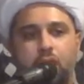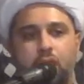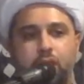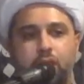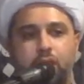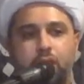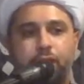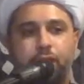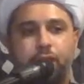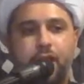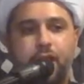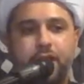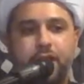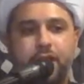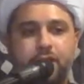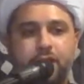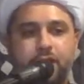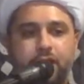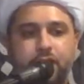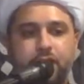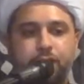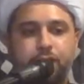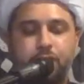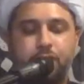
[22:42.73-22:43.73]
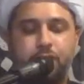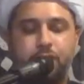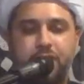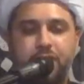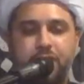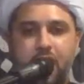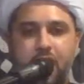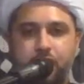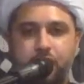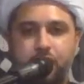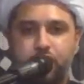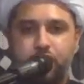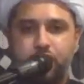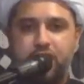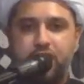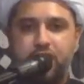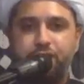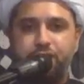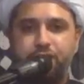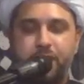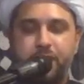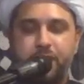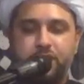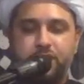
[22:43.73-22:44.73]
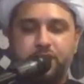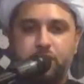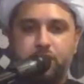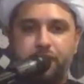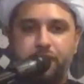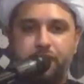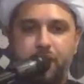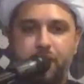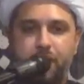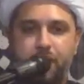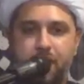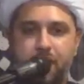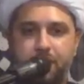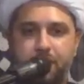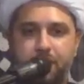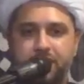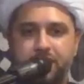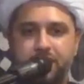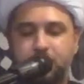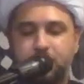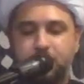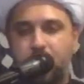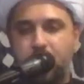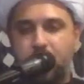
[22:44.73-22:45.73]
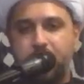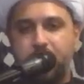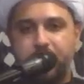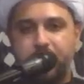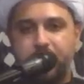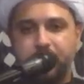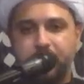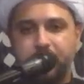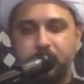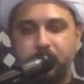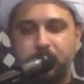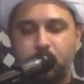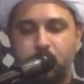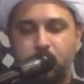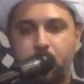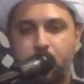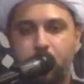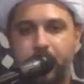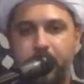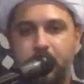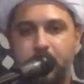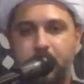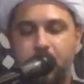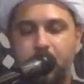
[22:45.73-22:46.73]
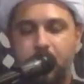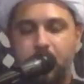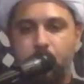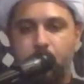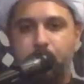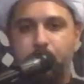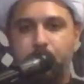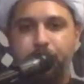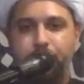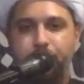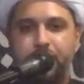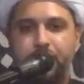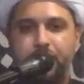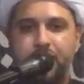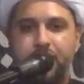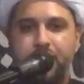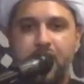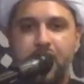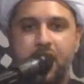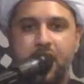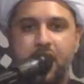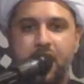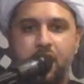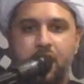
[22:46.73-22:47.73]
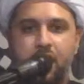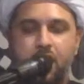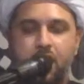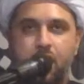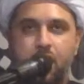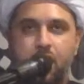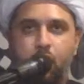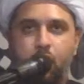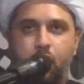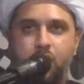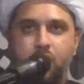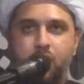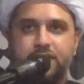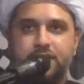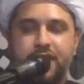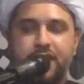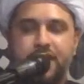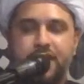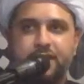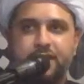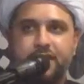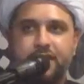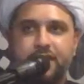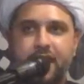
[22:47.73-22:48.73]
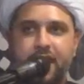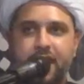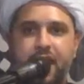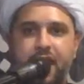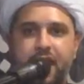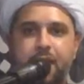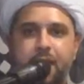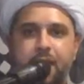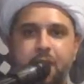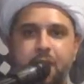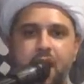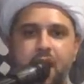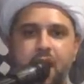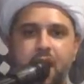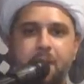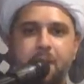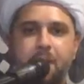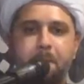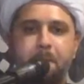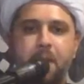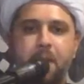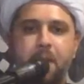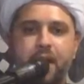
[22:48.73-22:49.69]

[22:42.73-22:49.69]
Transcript: you find that from the achievements of Imam al-Sadiq Ruhi Lahul Fida was that the Imam,